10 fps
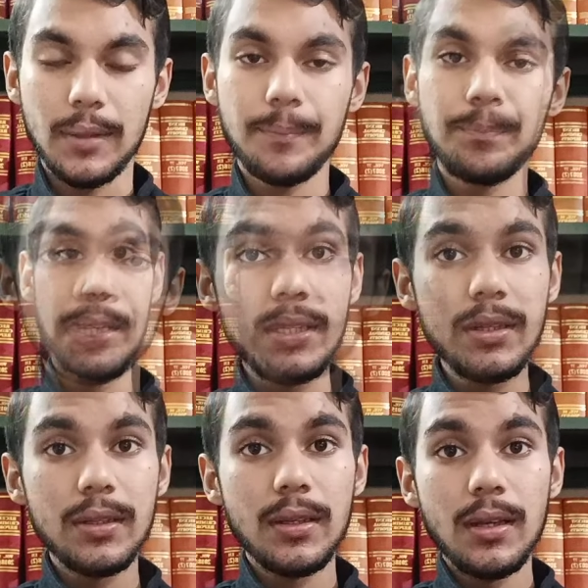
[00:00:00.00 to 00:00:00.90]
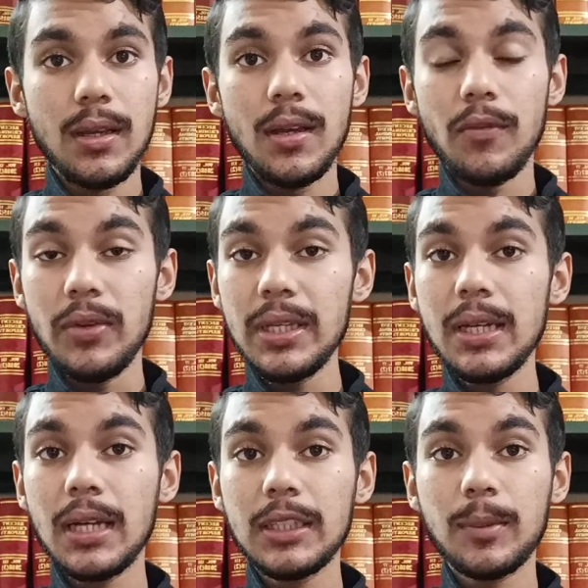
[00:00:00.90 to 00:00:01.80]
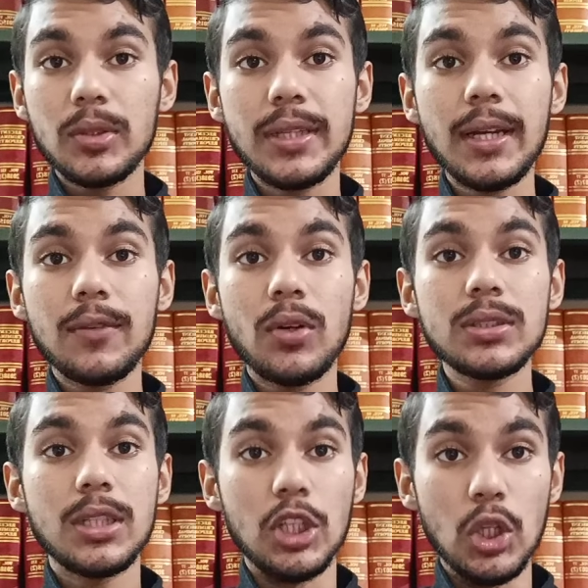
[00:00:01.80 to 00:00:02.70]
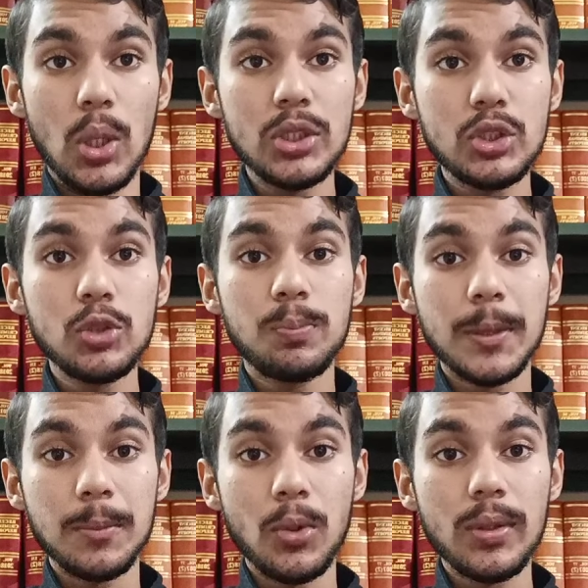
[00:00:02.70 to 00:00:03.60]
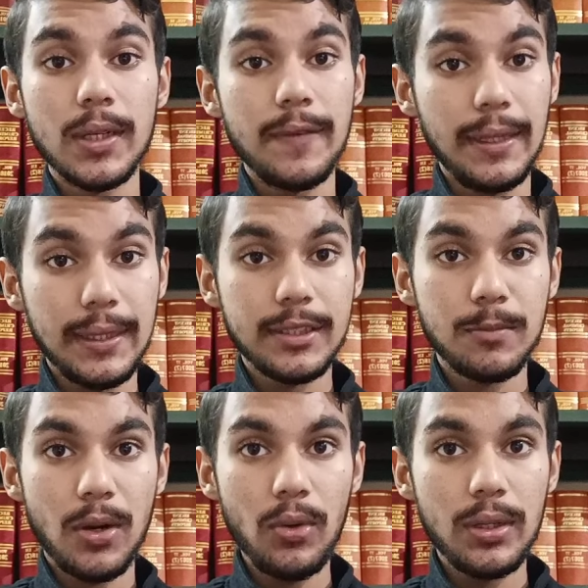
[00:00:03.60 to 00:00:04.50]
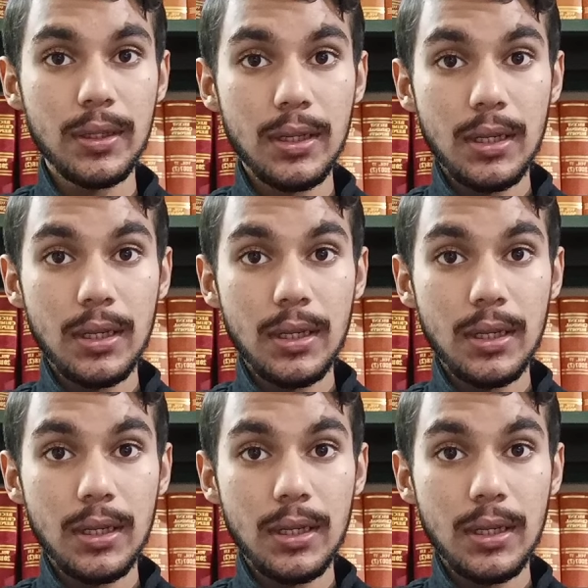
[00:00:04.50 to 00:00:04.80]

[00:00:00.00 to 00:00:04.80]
15th, Veer Gatha project was launched to promote awareness about.